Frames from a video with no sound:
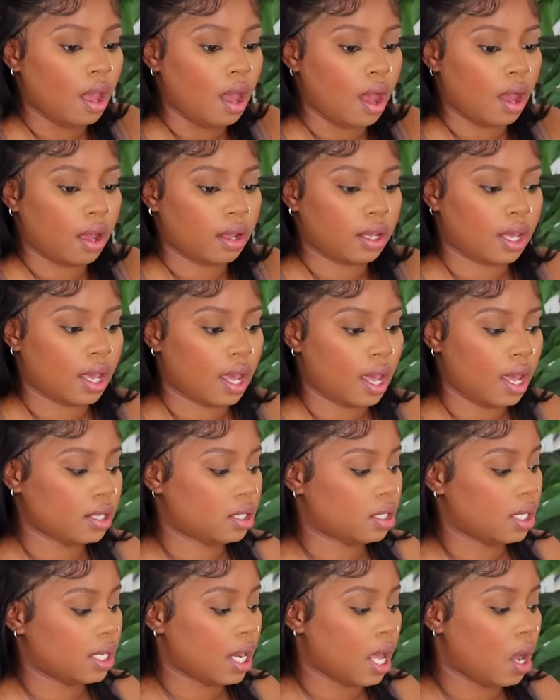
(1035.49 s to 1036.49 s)
Okay,
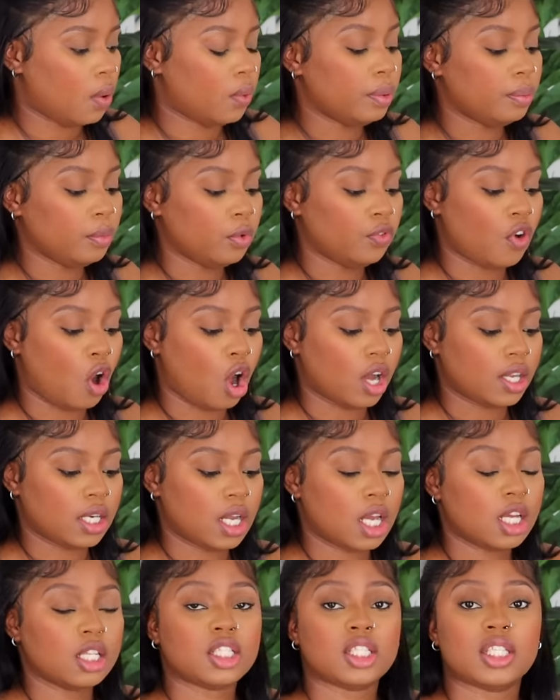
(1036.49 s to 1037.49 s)
so now we move
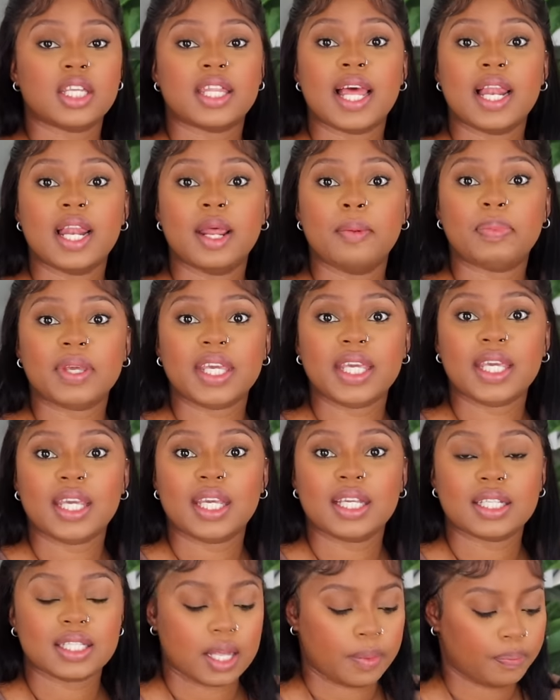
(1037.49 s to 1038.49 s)
on to the
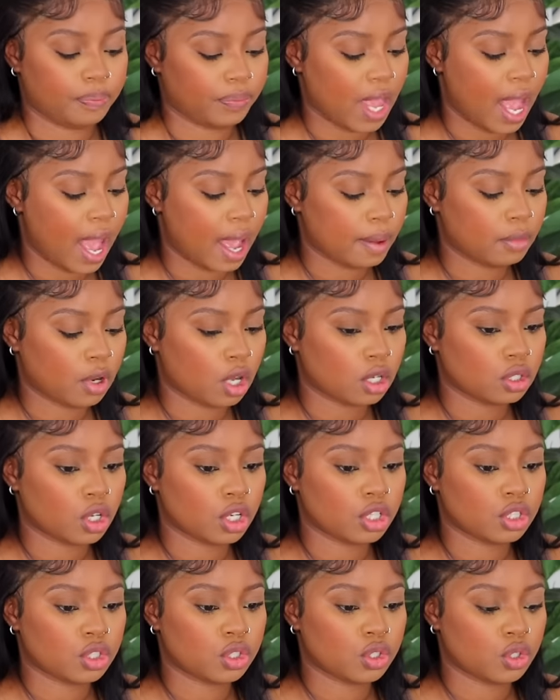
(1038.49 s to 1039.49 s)
lippies. I'm not
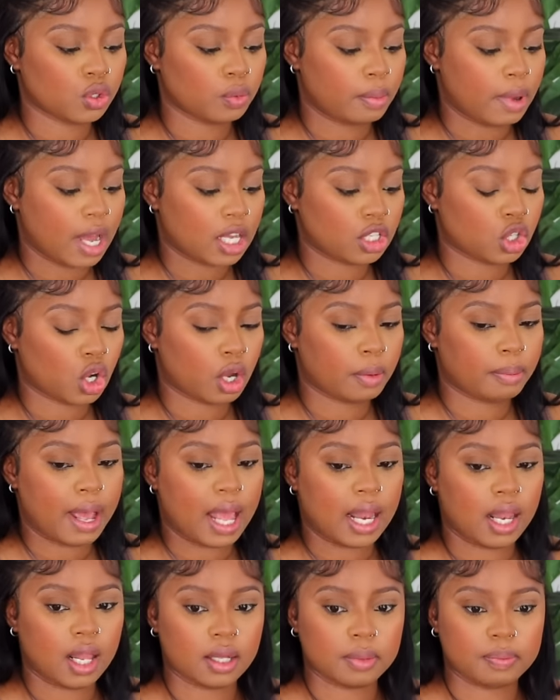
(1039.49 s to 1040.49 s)
going to do much on
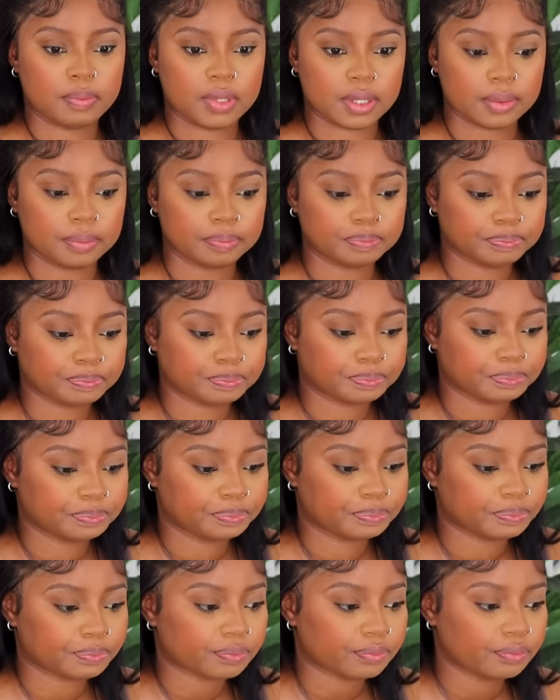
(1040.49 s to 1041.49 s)
my lips.
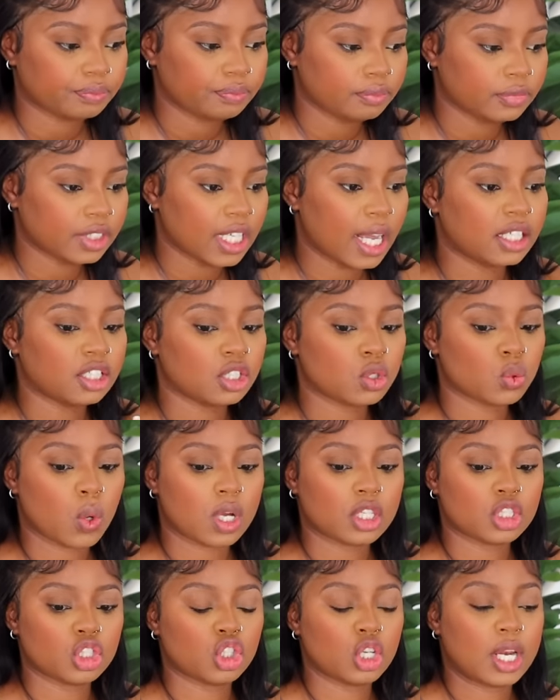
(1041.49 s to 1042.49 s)
I just
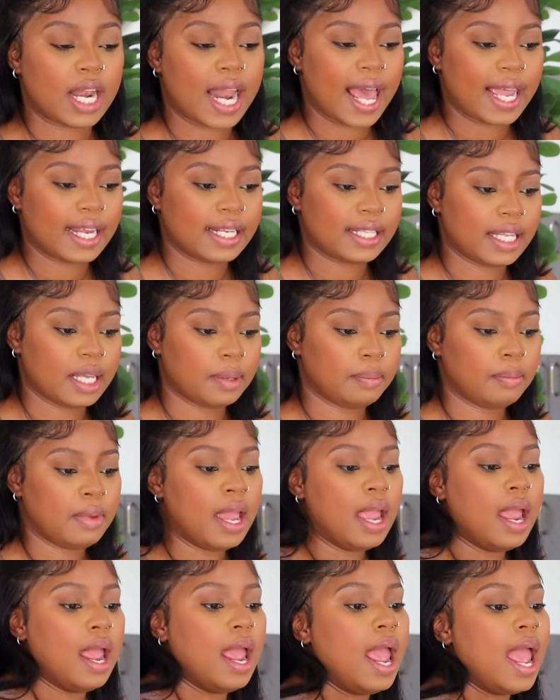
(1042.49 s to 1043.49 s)
want to line them,
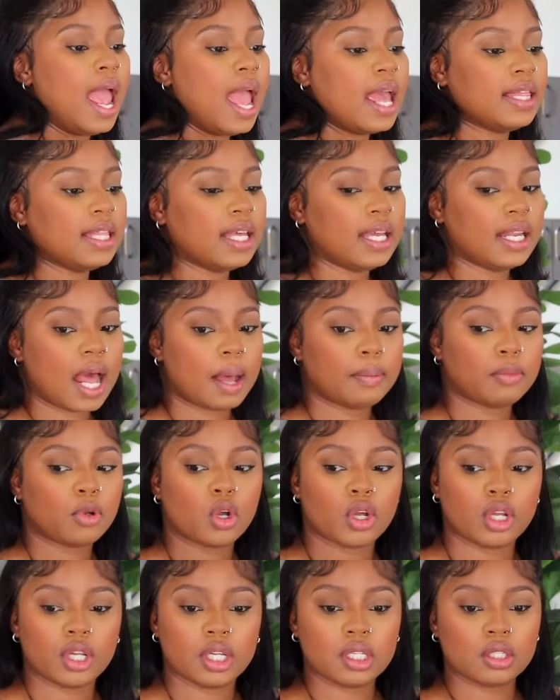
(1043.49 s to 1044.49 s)
and then I'm
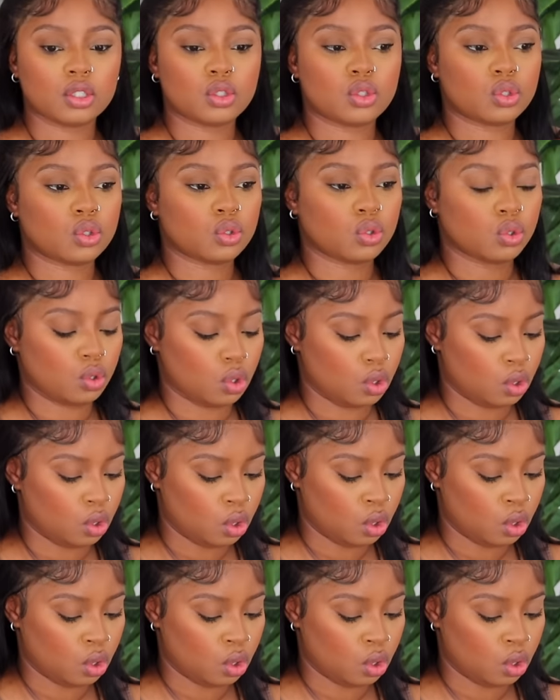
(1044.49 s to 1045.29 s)
going to